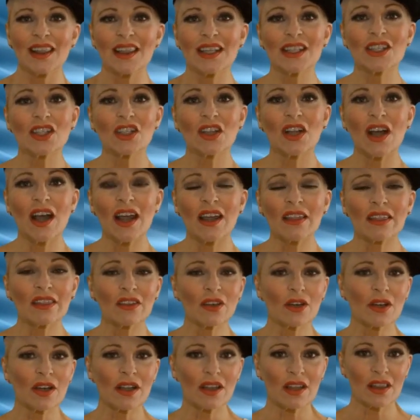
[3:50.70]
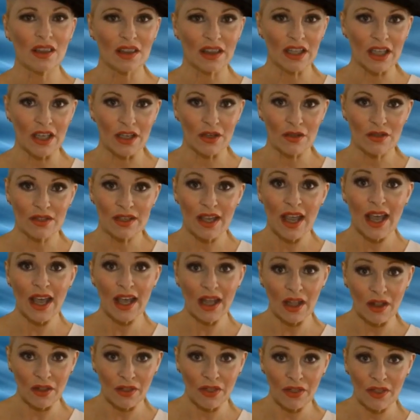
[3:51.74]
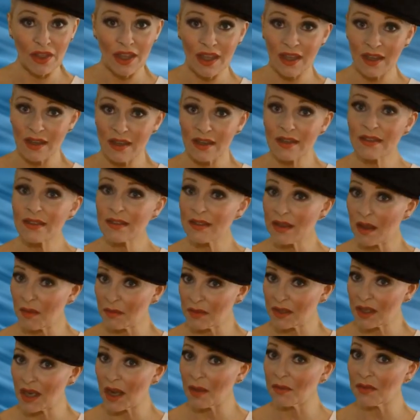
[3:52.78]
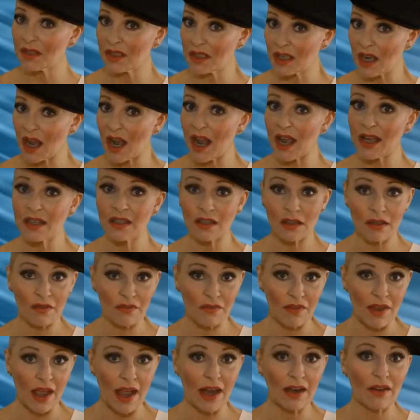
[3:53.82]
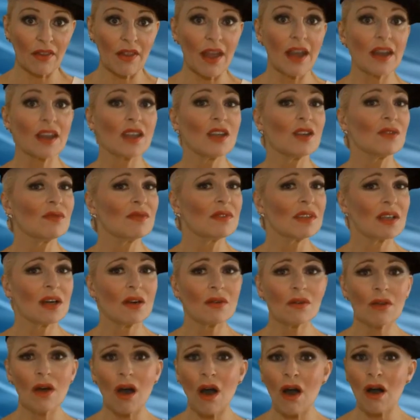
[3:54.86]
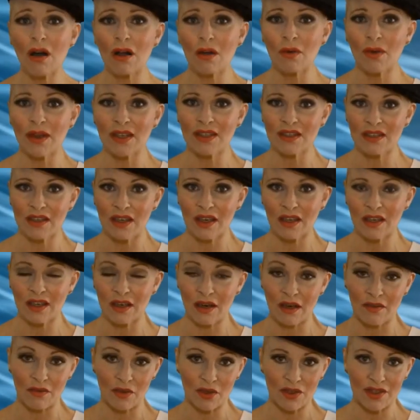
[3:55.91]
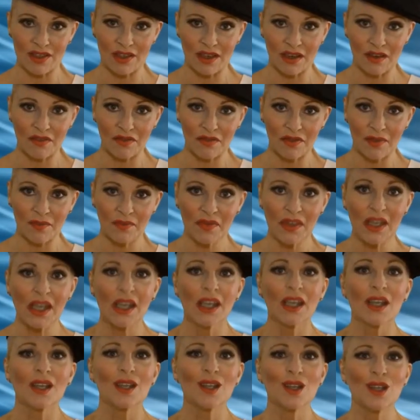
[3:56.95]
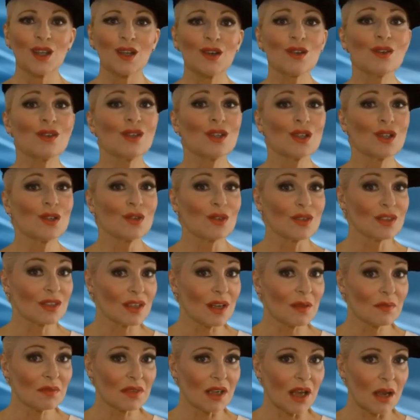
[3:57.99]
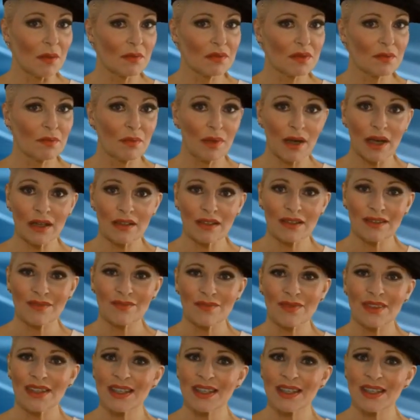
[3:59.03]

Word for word: The July 30th Leo's health is sometimes tied to the fact that you don't always take care of yourself. You do sometimes, but